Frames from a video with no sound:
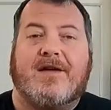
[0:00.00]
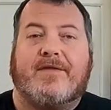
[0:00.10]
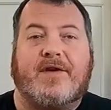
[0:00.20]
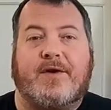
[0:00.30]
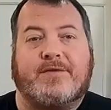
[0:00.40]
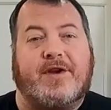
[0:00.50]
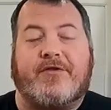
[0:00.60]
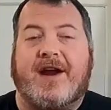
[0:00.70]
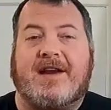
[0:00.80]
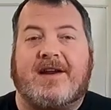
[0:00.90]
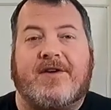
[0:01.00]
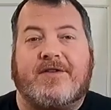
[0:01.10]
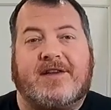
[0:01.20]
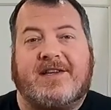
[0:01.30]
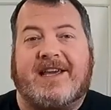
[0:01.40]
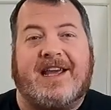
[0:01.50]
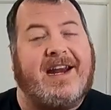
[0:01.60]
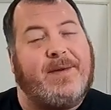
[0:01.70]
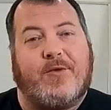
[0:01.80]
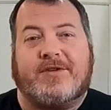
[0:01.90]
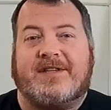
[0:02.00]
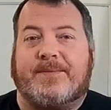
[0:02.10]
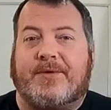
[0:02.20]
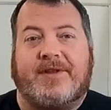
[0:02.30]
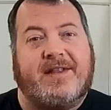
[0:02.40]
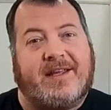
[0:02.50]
Folks, a great dinner doesn't get any more simple than